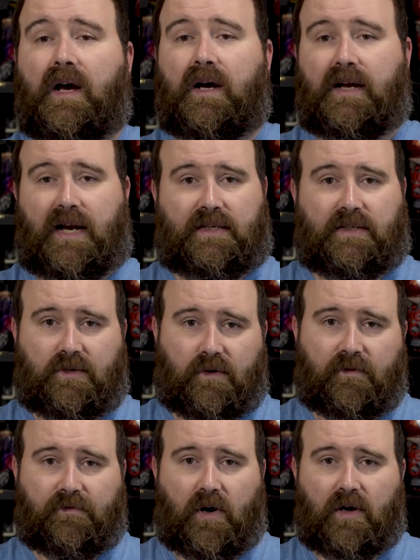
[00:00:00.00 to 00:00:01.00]
has its
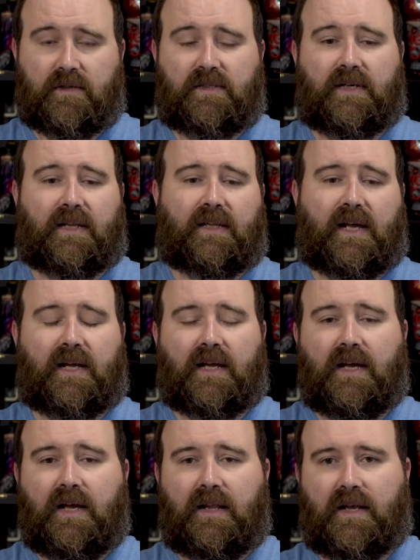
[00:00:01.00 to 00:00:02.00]
own faults. I think
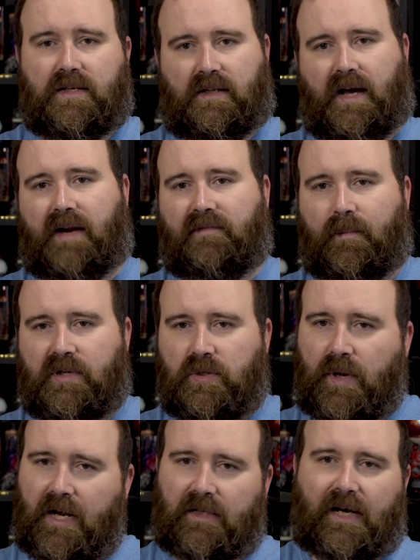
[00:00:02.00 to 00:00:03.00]
there's a lot of in
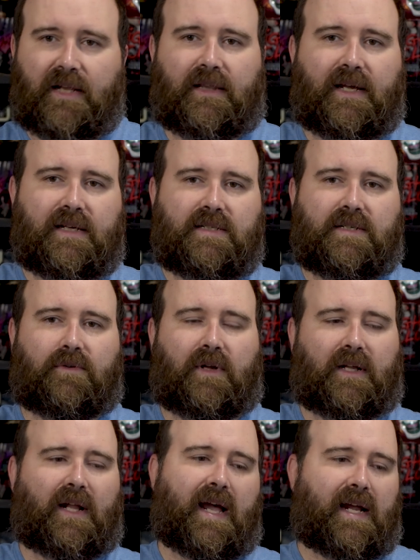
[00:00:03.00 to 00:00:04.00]
between, a lot of things to
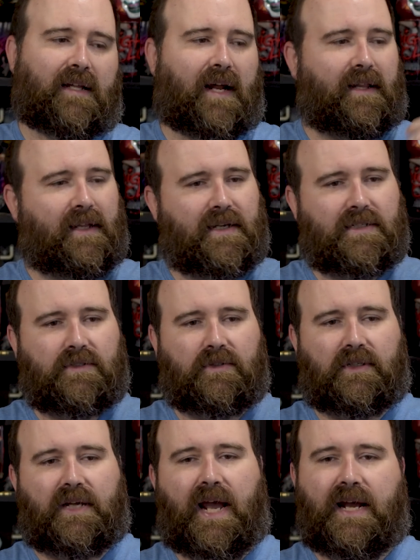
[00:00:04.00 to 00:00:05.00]
really like, a lot of things to
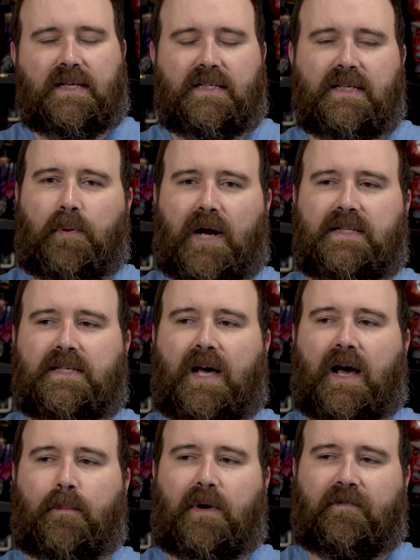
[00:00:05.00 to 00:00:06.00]
really hate. But
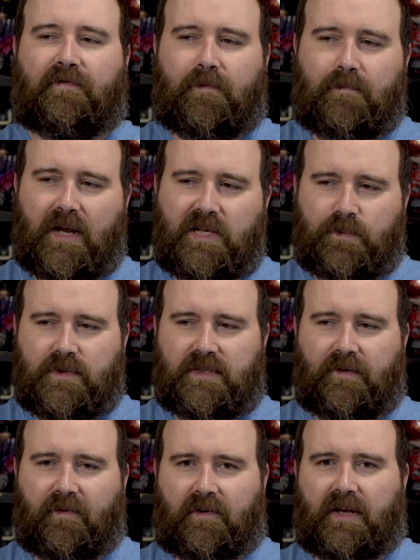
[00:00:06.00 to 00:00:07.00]
for me
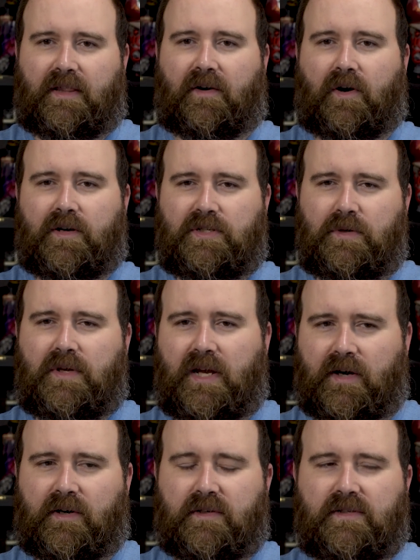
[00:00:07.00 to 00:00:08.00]
specifically, there are 2
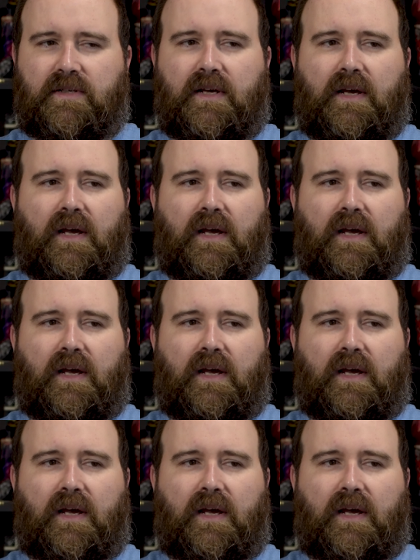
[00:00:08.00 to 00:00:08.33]
years